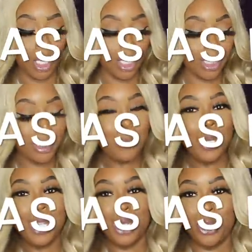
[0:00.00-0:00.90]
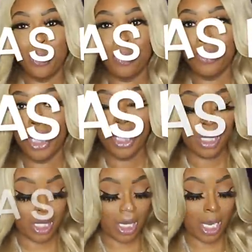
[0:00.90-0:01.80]
sent me the dupe of
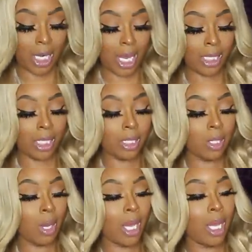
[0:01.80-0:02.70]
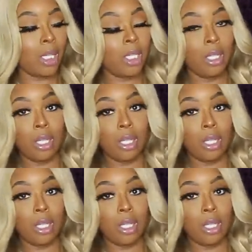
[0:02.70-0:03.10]
this and I liked it so I got the